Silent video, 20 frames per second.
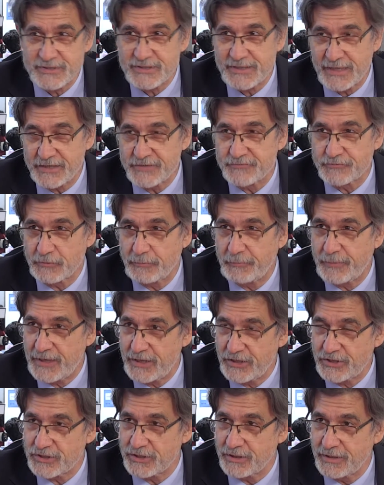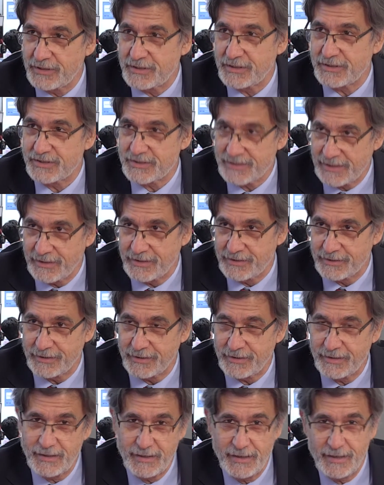stands for patient-centered.
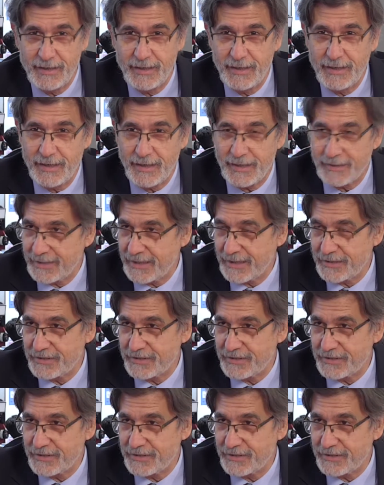And that